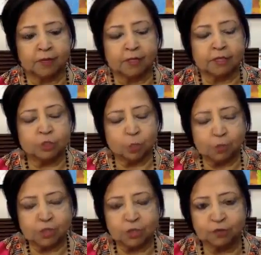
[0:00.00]
So
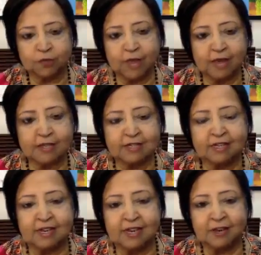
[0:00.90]
much of that
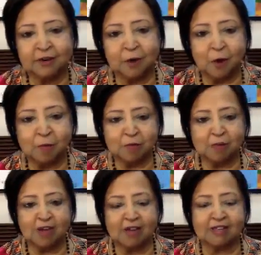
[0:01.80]

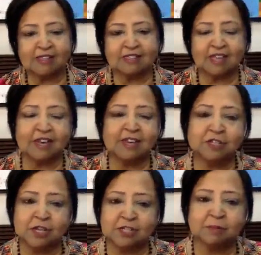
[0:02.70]
compromise and
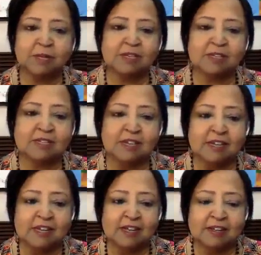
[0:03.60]
adjustment,
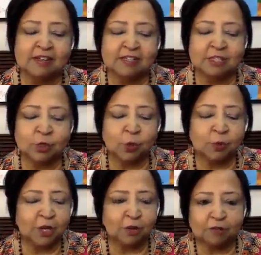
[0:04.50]
so
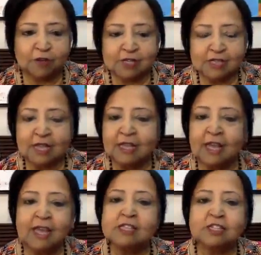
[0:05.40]
many of us
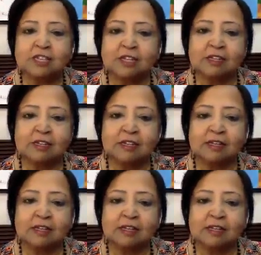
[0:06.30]
engaged in